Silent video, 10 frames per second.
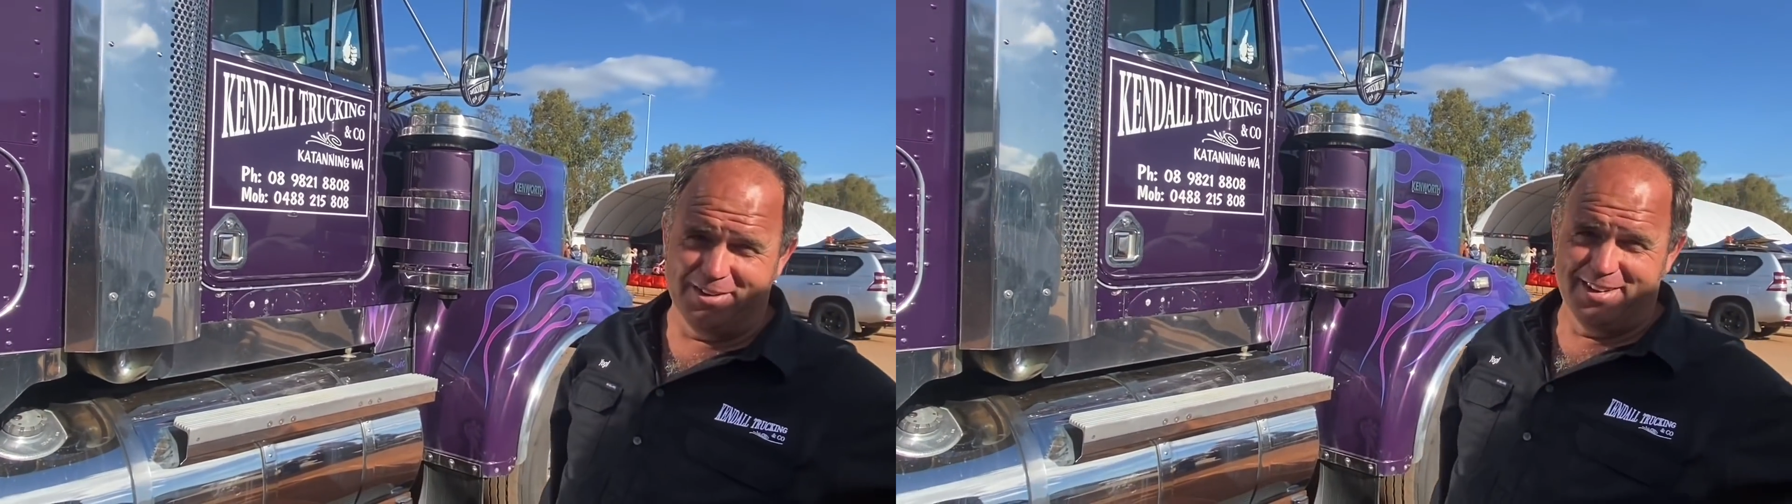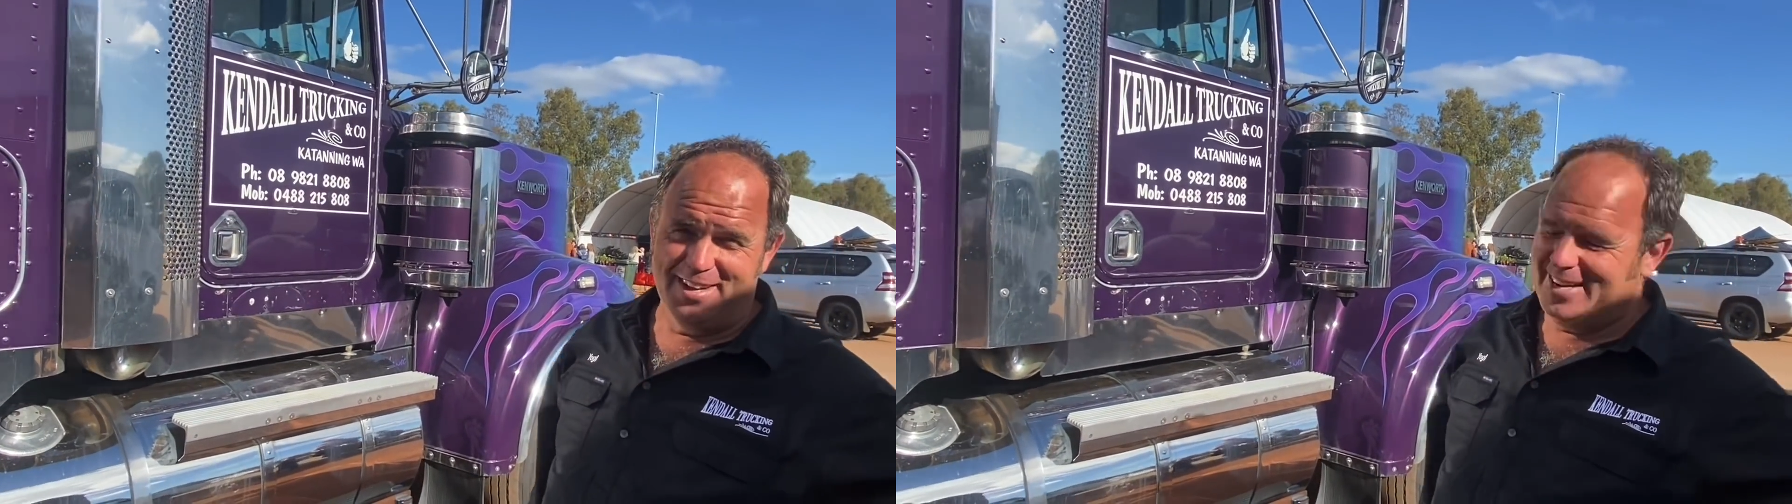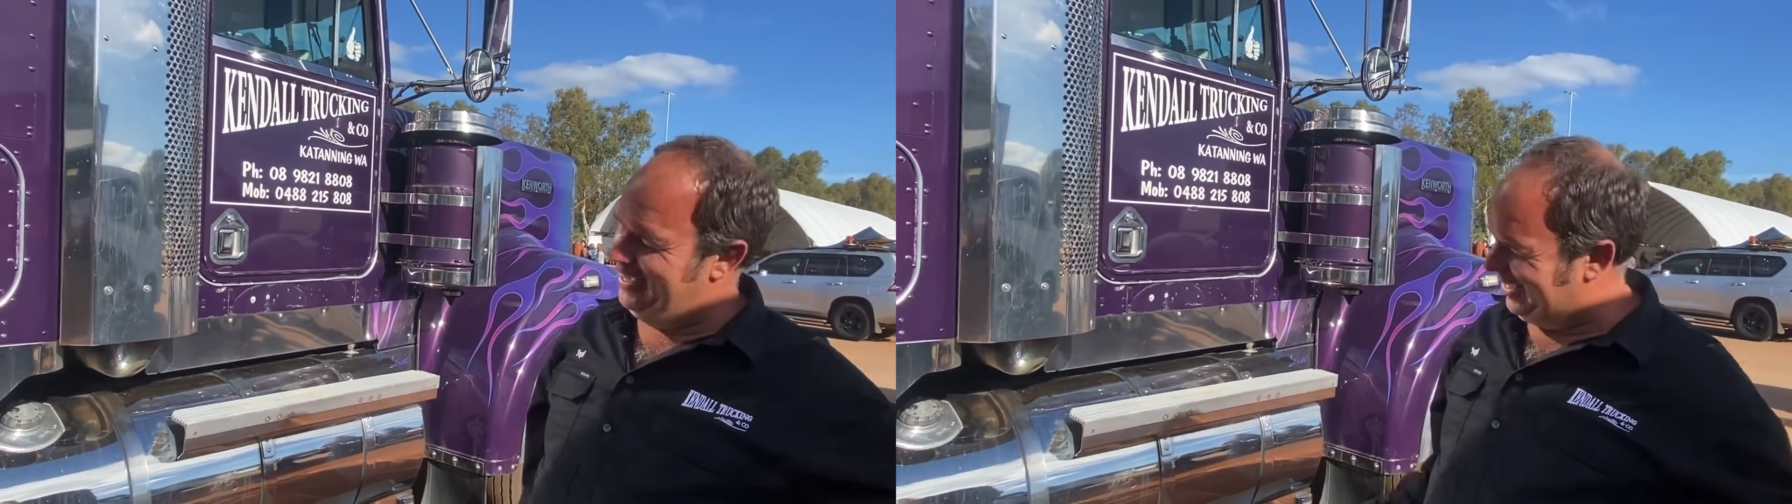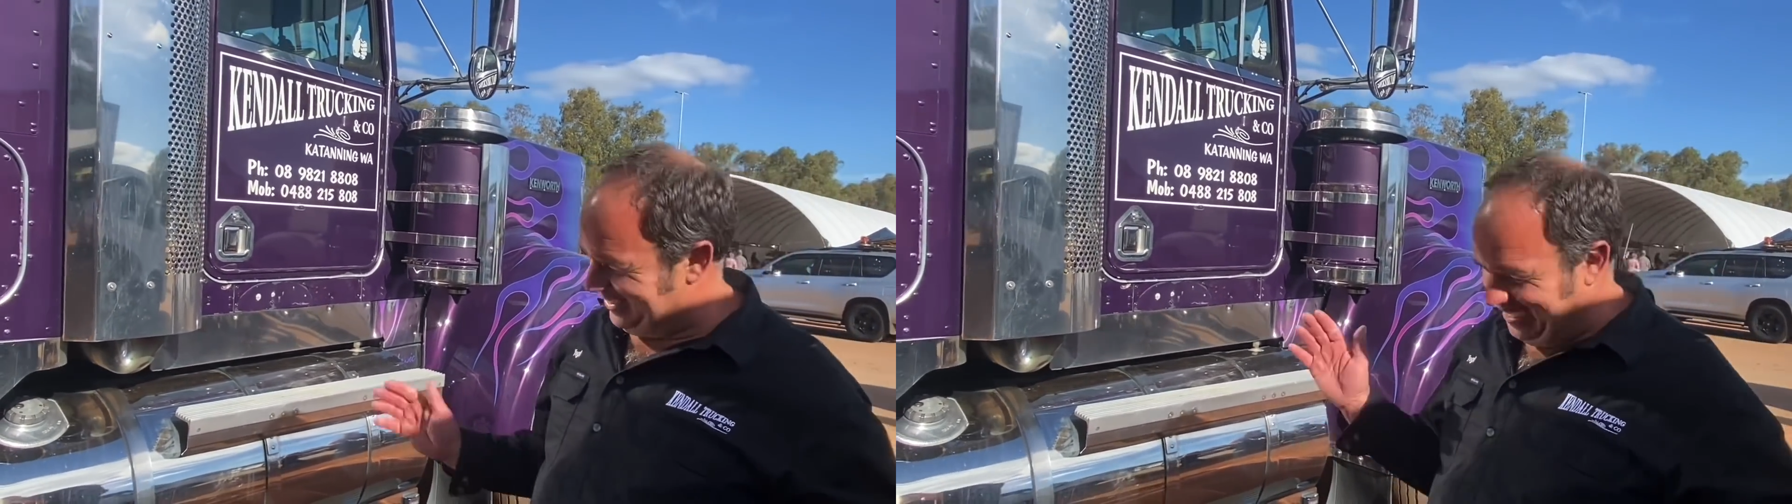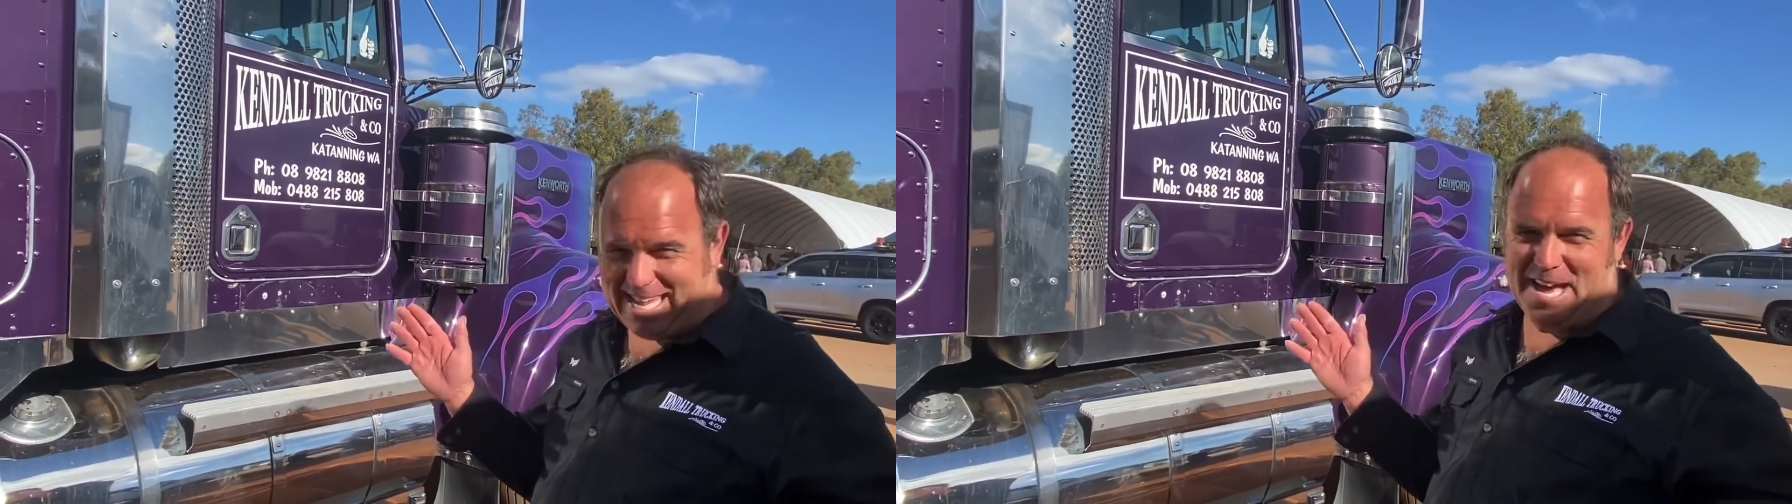Yeah.
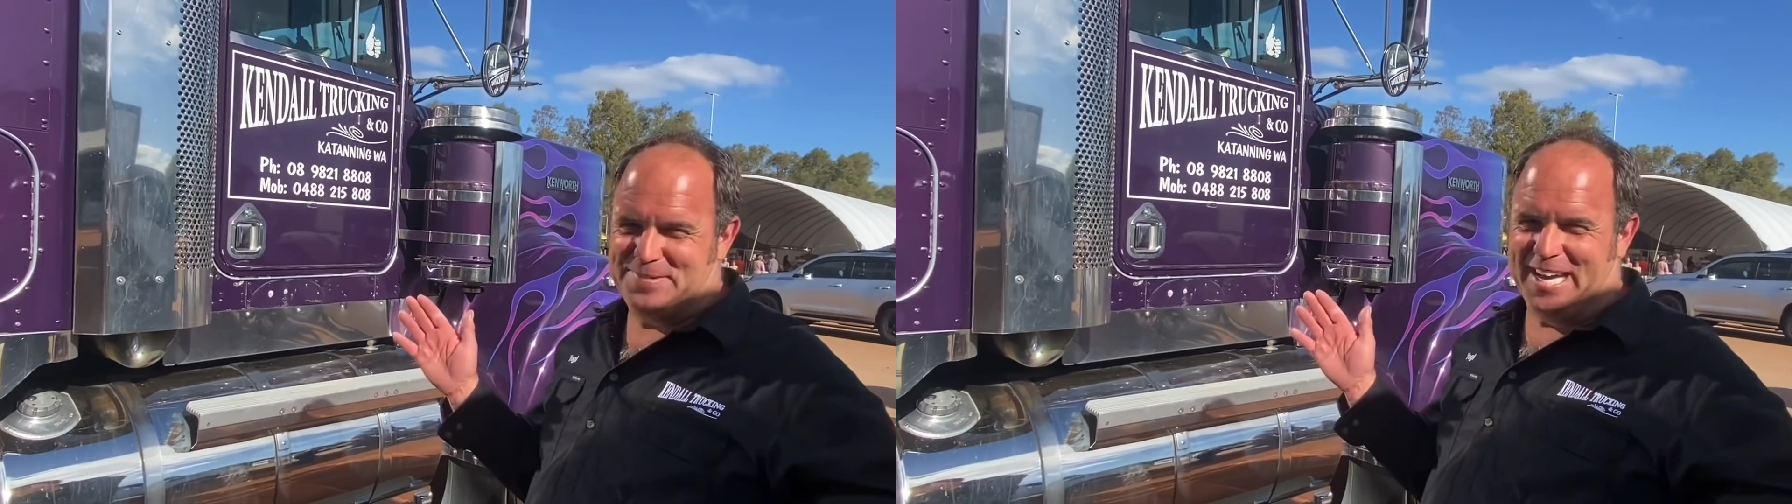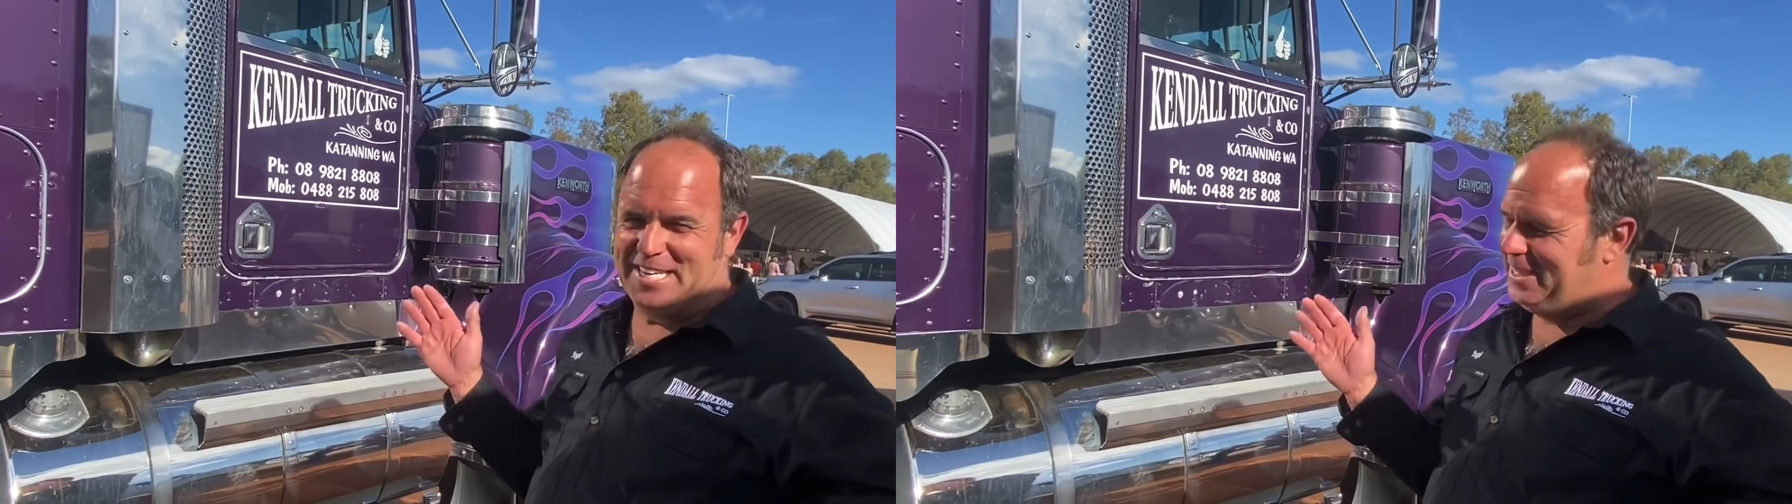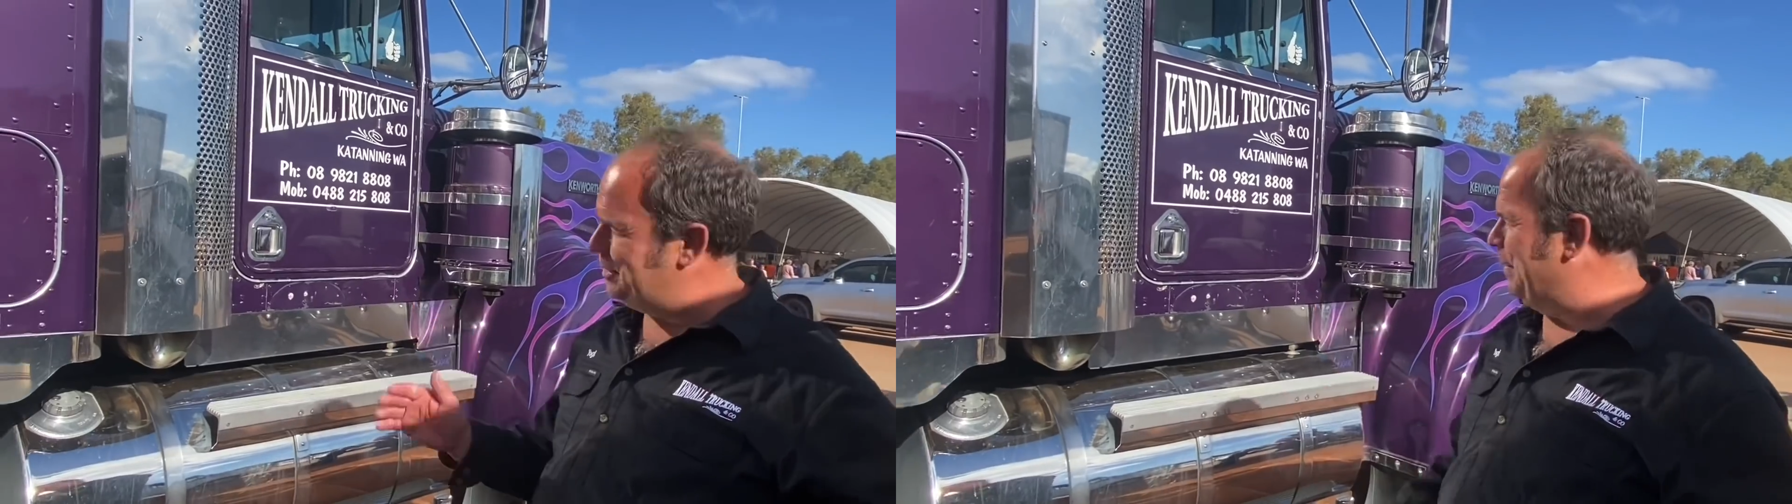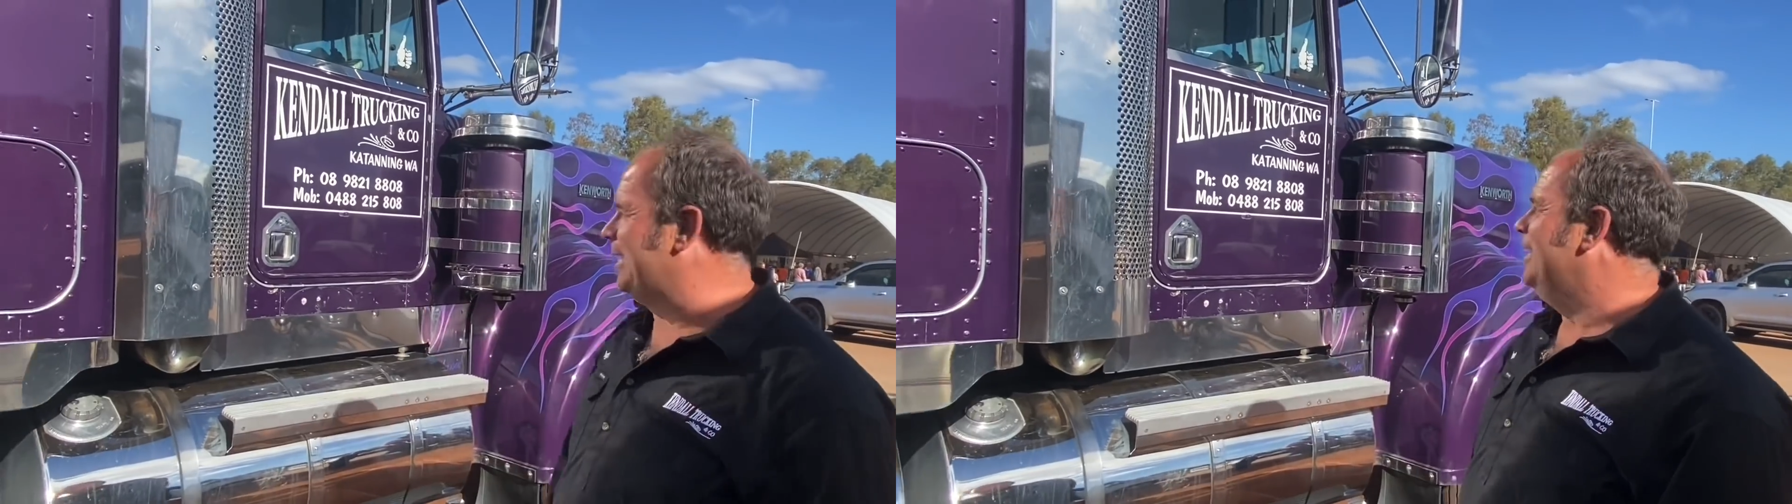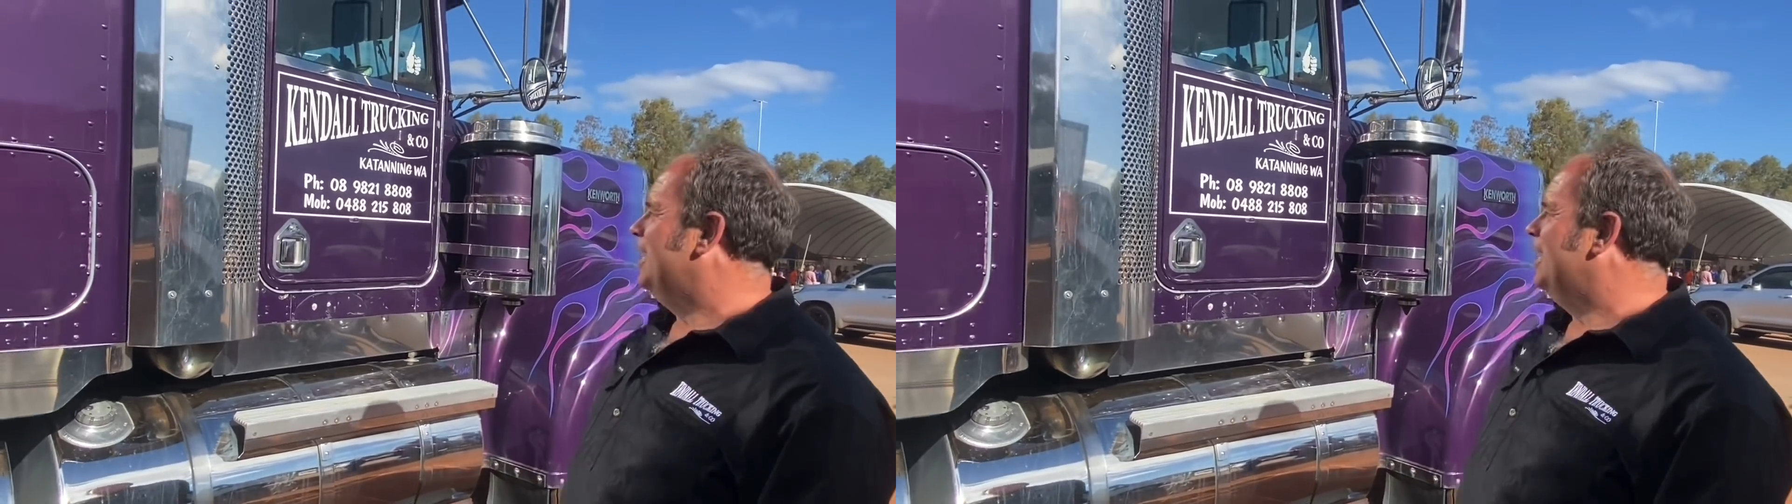Because the cab's only this big.